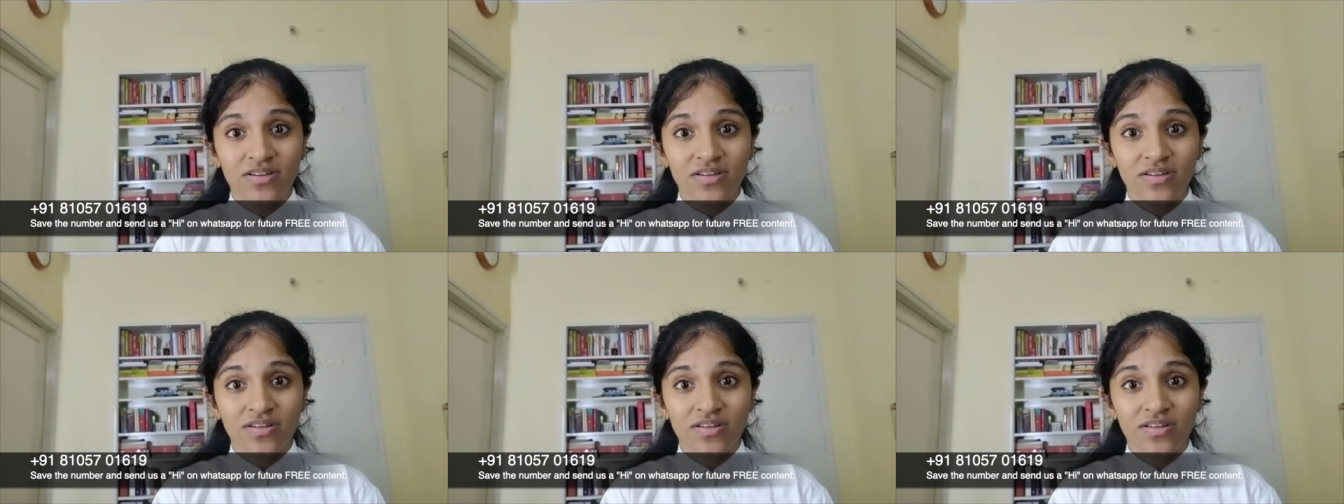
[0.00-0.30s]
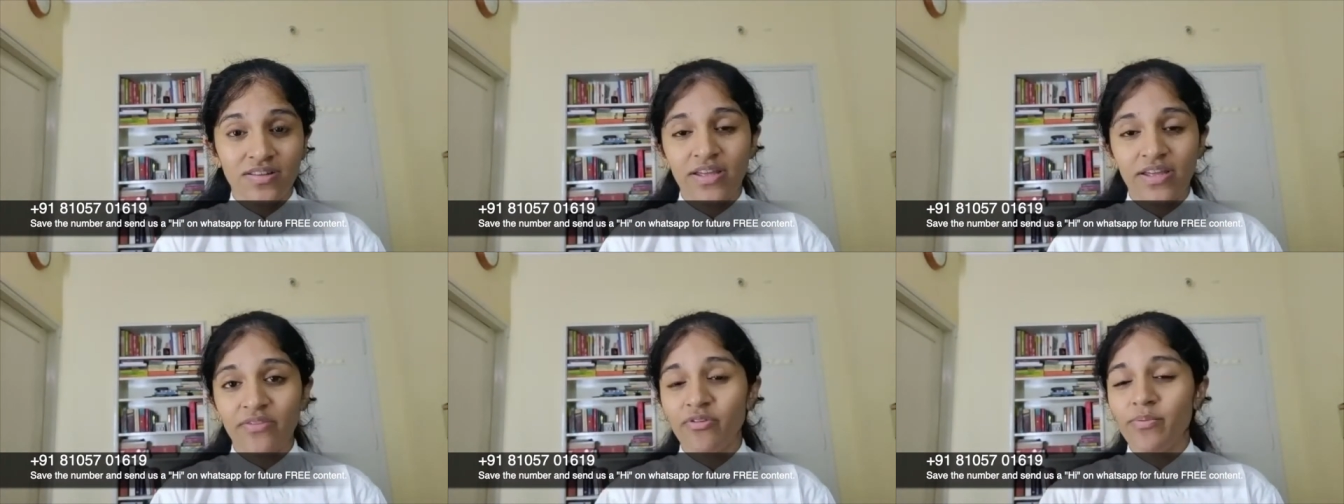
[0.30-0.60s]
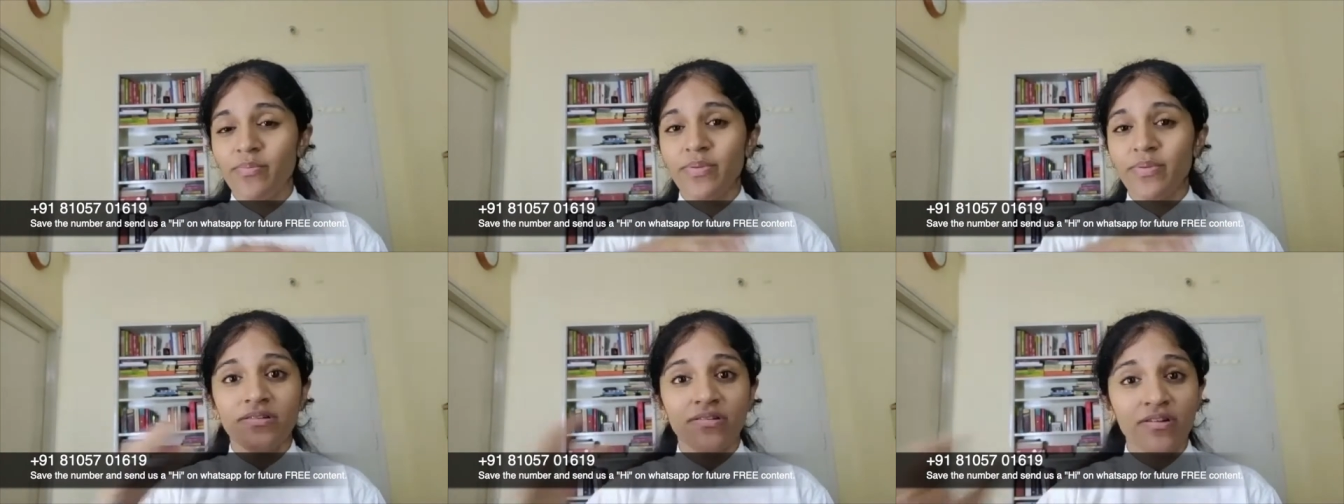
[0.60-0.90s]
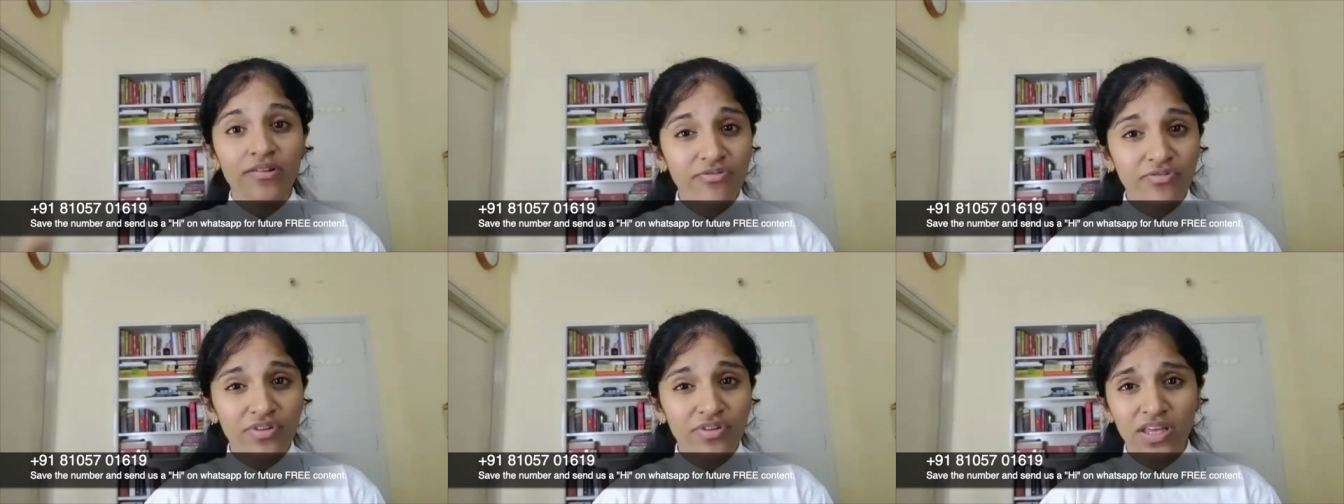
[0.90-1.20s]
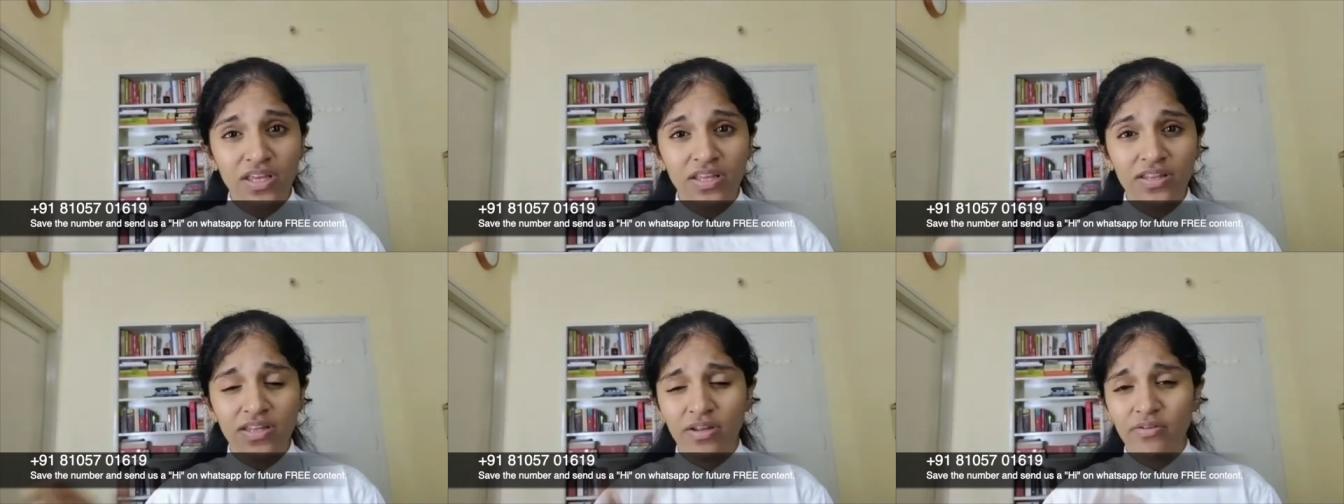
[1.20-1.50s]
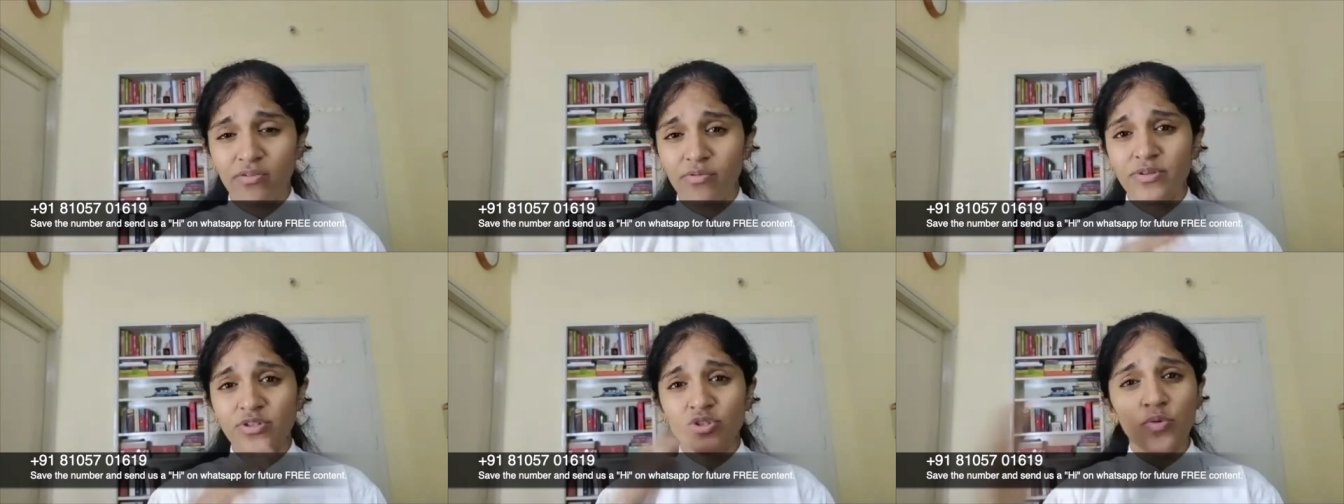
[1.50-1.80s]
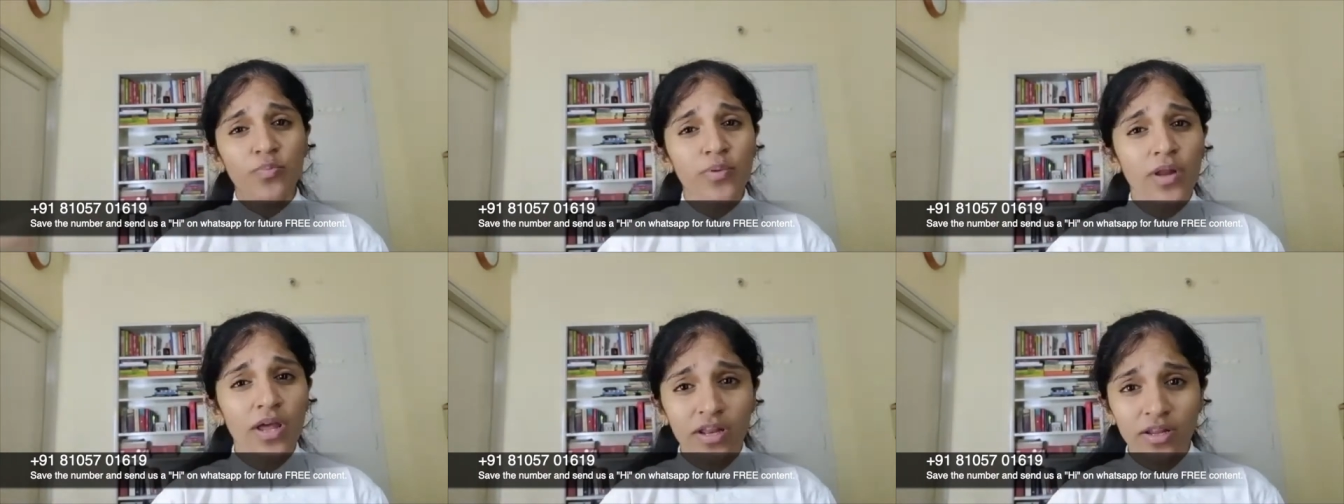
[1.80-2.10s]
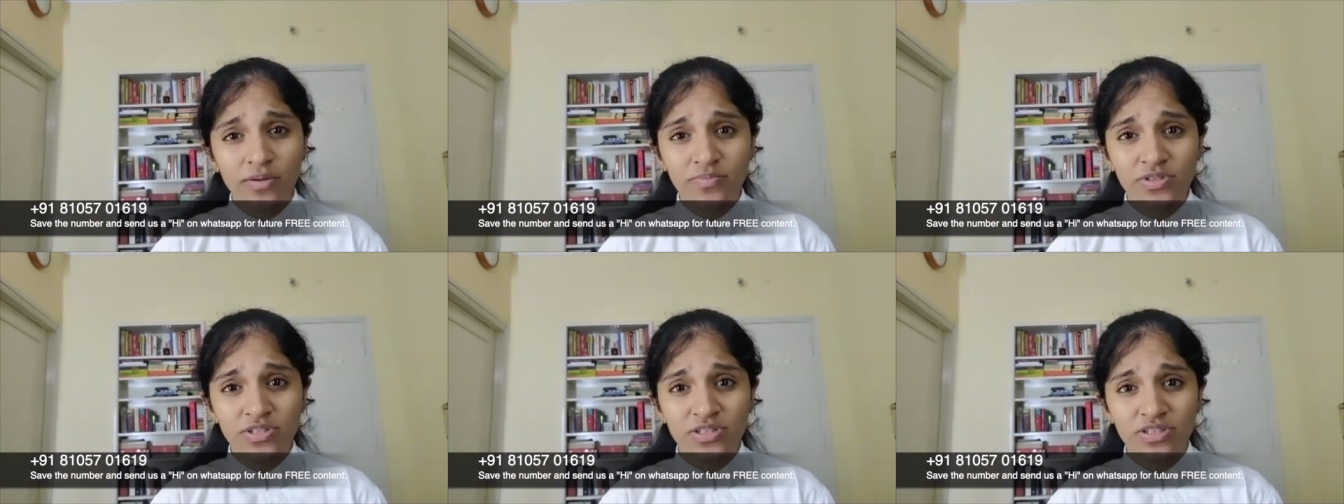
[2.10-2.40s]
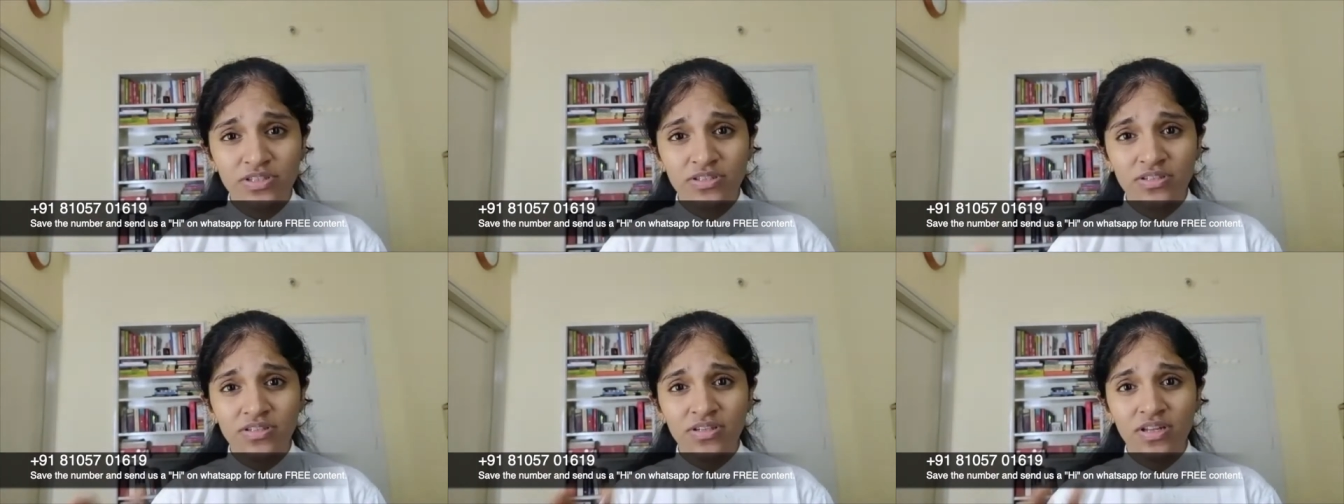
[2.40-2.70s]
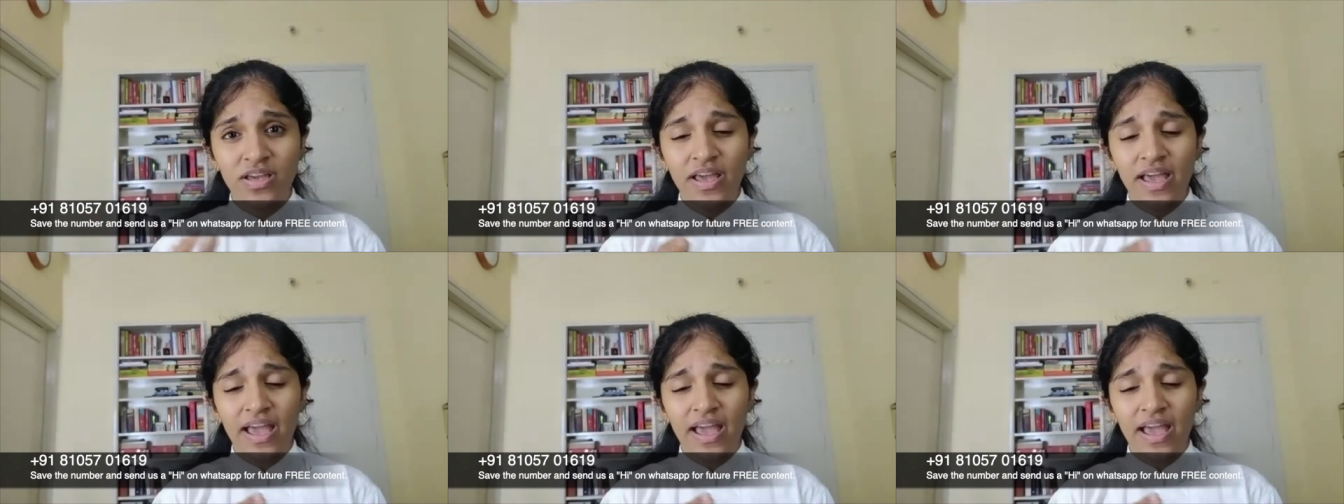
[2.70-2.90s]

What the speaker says: there will be drifting, there will be supraeruption,